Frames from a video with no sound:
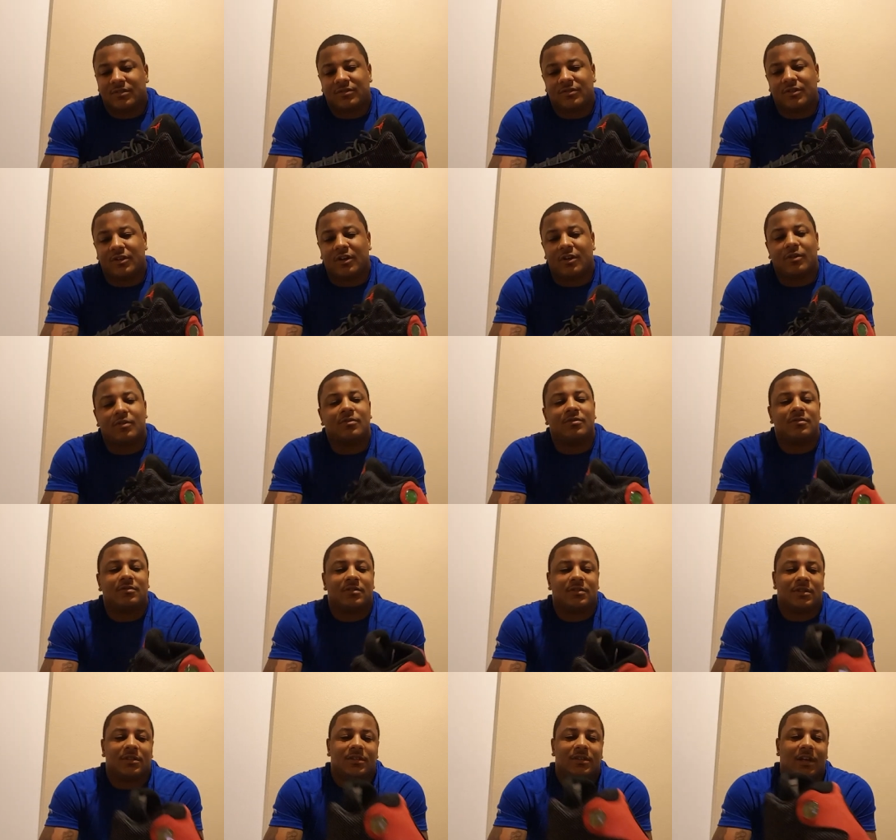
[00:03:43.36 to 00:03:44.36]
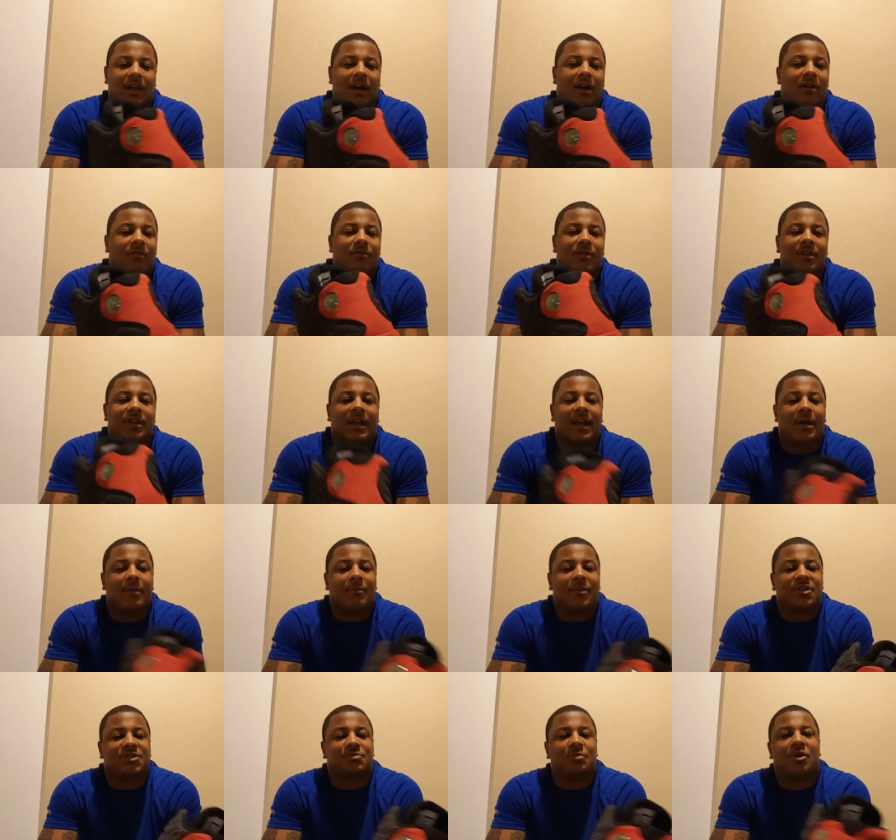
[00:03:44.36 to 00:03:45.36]
you know, I don't really have
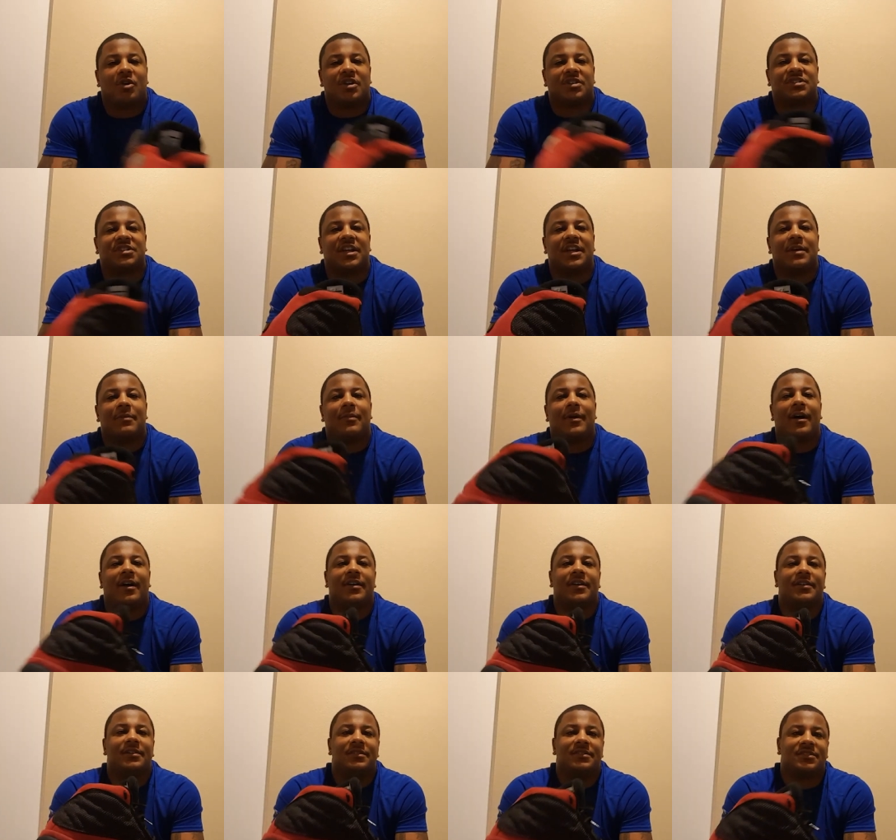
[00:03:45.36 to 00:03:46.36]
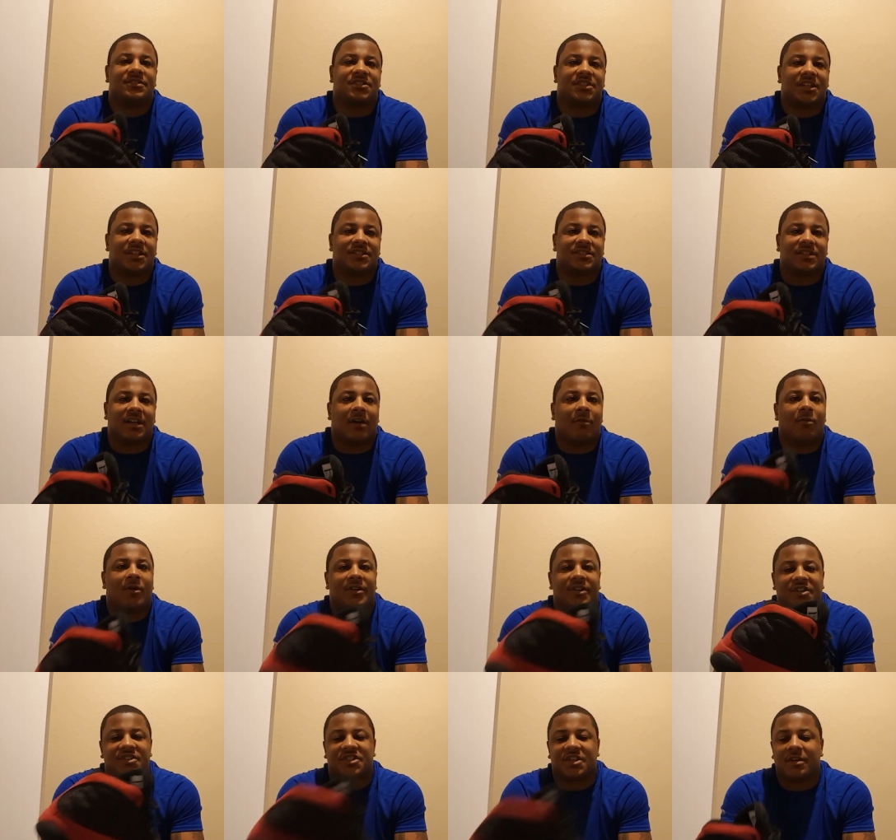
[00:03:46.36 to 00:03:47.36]
much more to say about it. It's just I
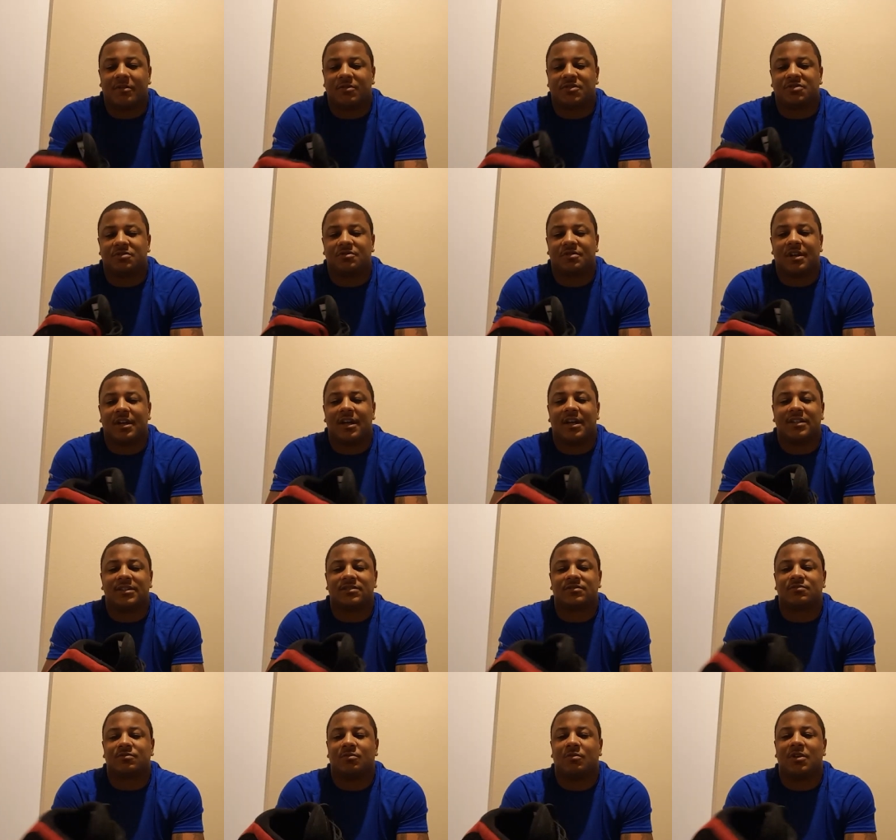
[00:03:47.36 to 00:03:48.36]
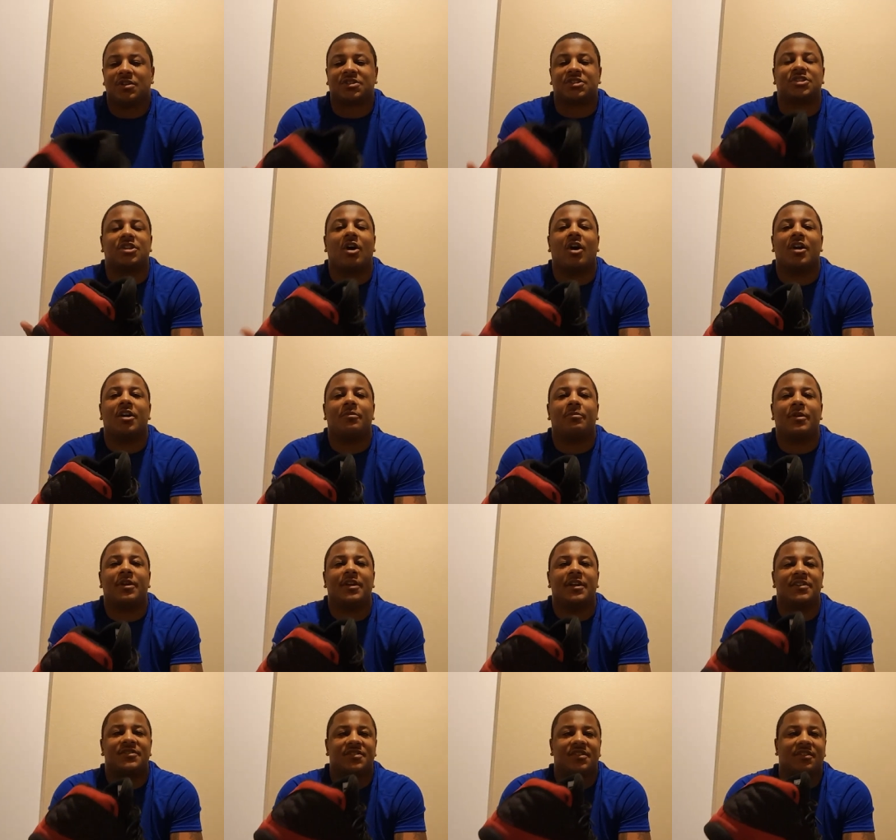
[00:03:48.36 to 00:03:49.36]
wanted to share with you guys what started
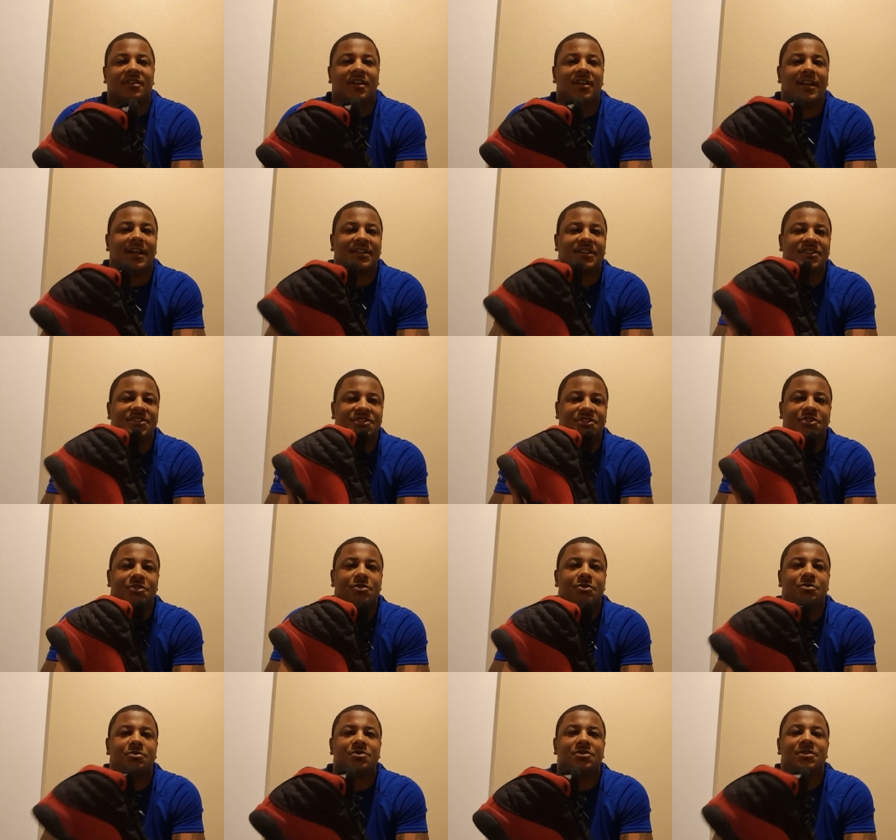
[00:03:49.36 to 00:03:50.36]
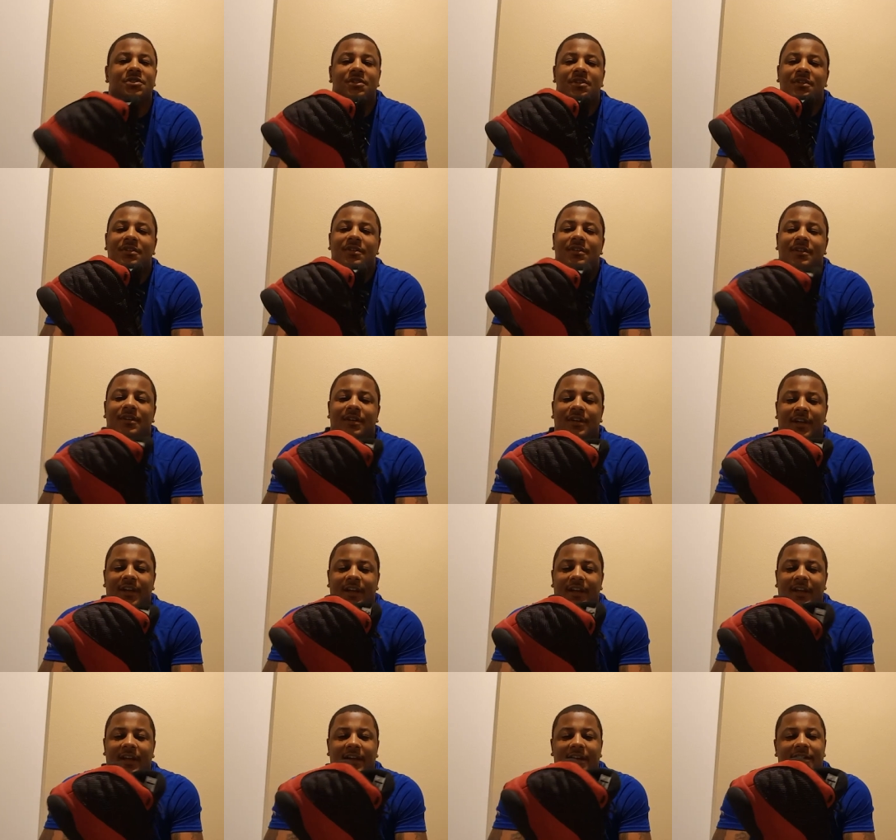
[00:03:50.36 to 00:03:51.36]
me into collecting shoes.
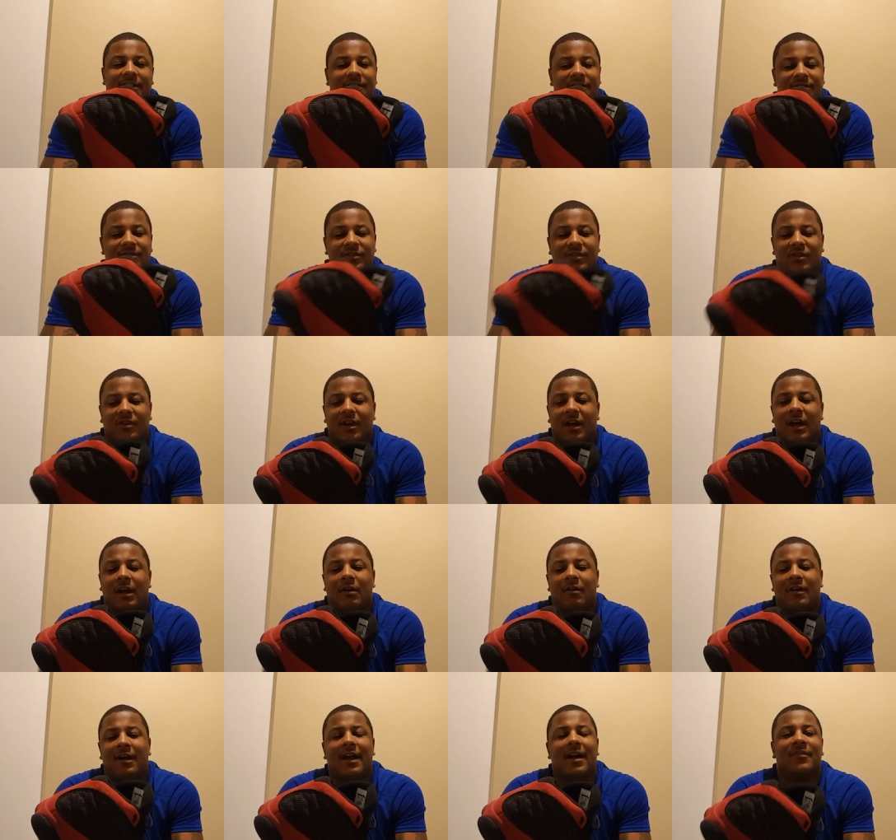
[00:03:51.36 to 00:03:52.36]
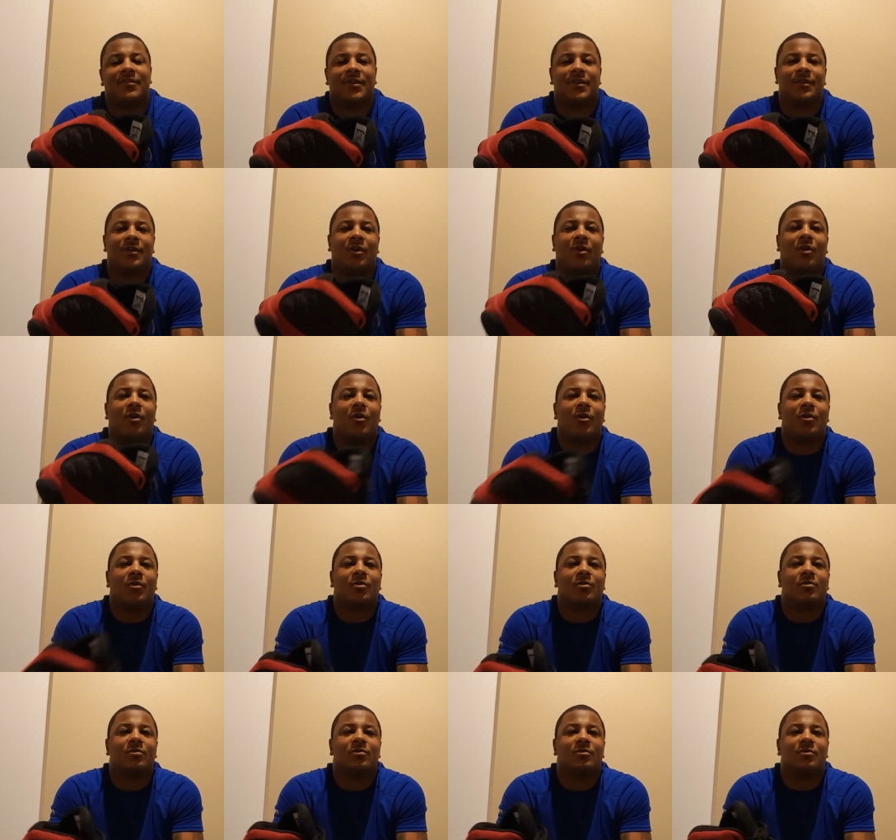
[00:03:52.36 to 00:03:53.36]
And, you know, I don't have a
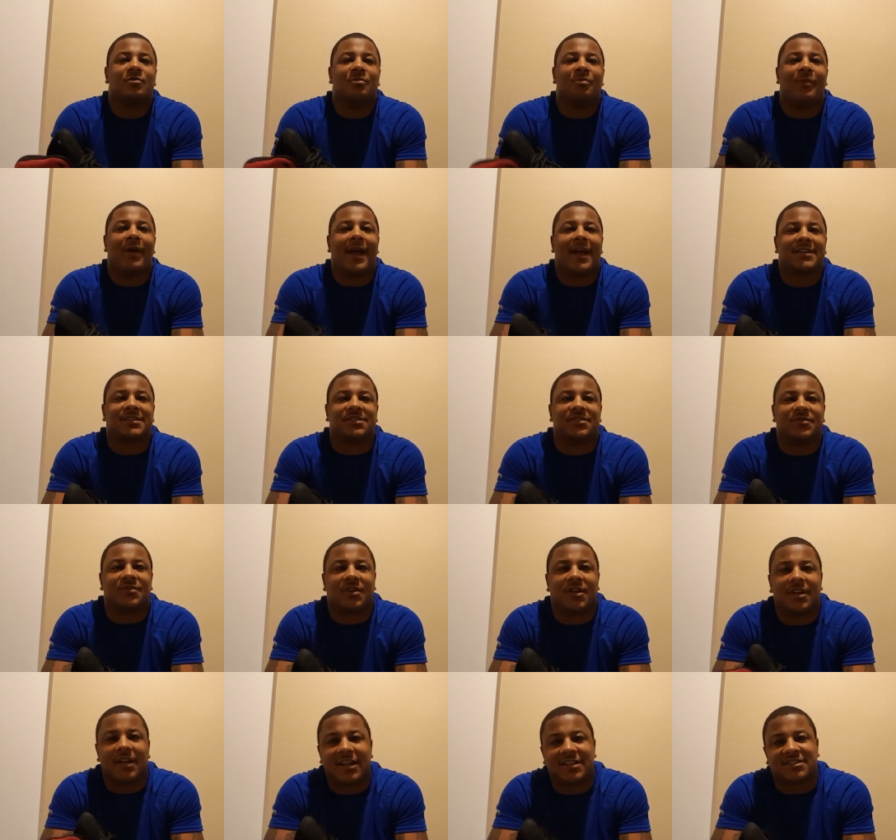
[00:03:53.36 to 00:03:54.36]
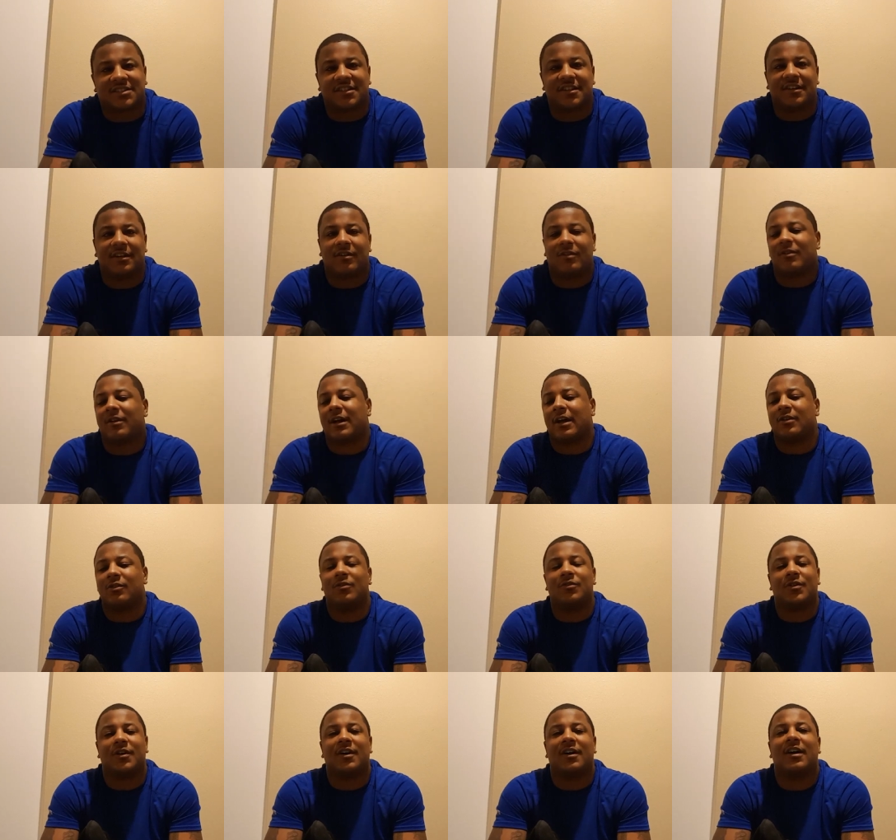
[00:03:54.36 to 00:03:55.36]
whole massive collection. I don't got
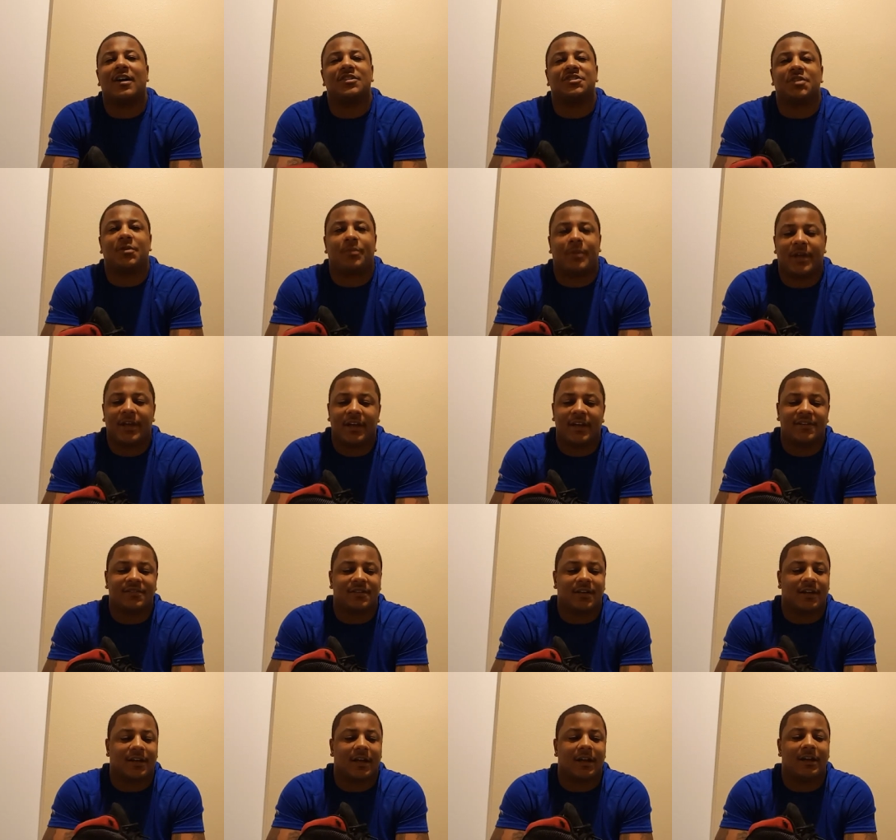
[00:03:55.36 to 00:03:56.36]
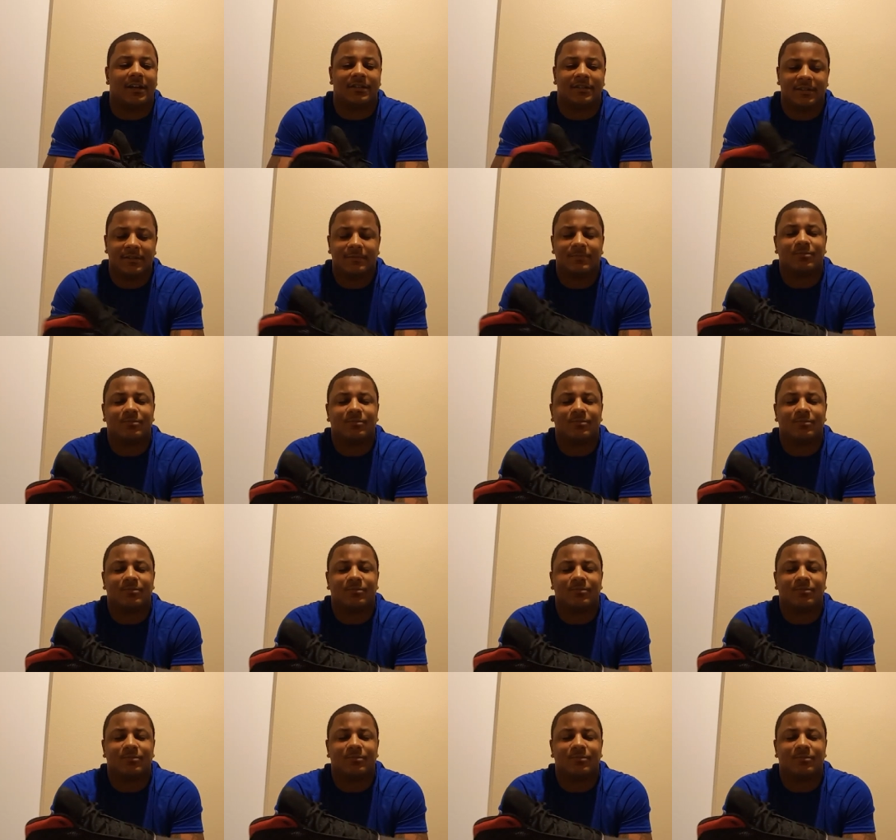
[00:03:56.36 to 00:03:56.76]
over 100 pairs. I got